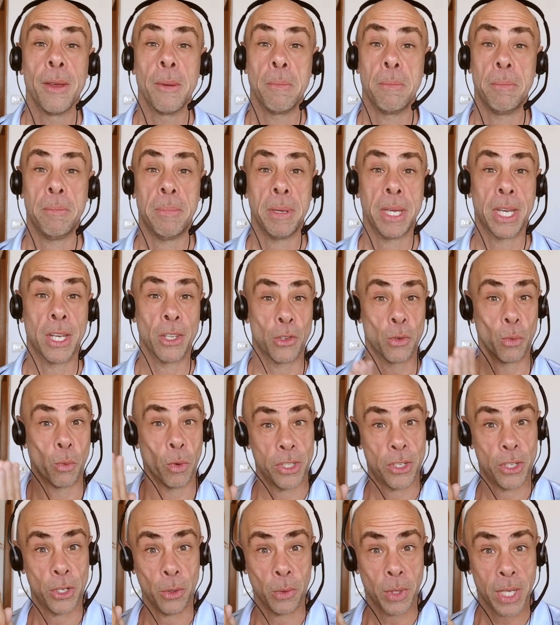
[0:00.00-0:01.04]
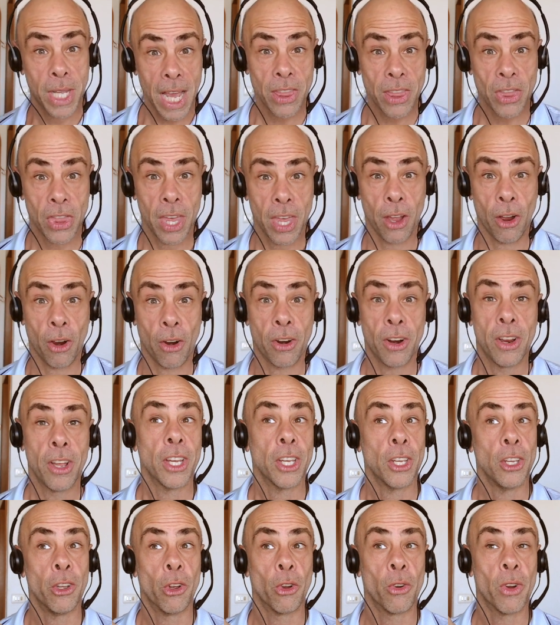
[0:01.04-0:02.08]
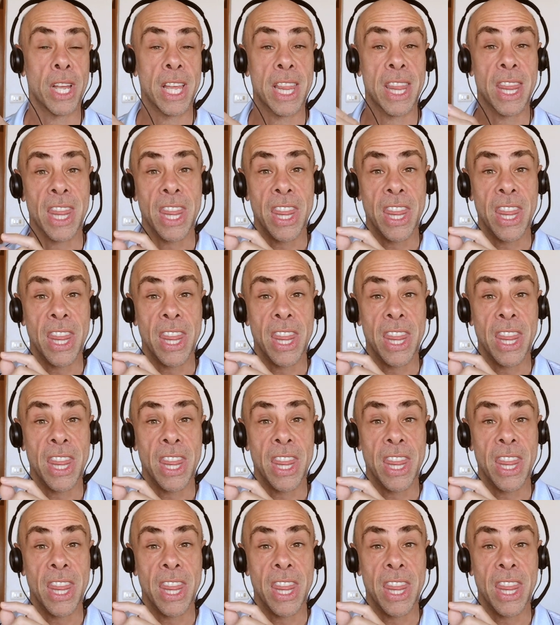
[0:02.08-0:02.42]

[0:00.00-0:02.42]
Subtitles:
because once you get there, you're in